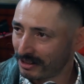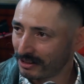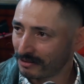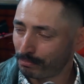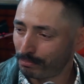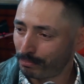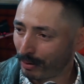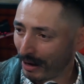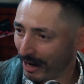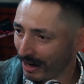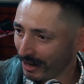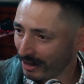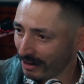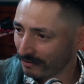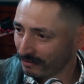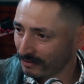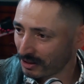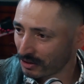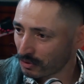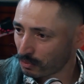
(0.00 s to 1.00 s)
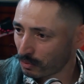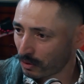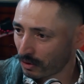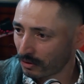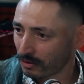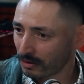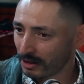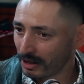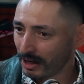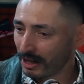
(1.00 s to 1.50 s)
the pain of this
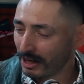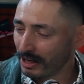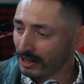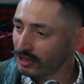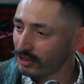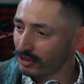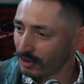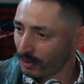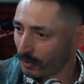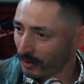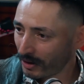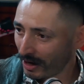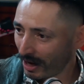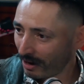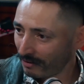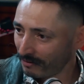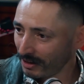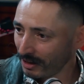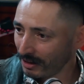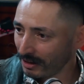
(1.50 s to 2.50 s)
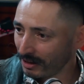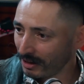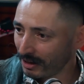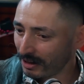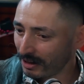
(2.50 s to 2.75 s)
world is so heavy